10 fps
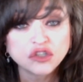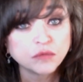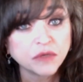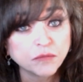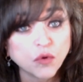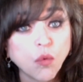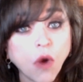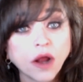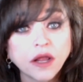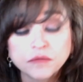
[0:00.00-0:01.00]
Do people
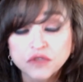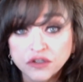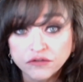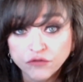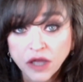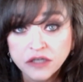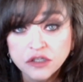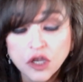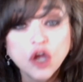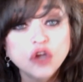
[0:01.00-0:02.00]
walk up to the front?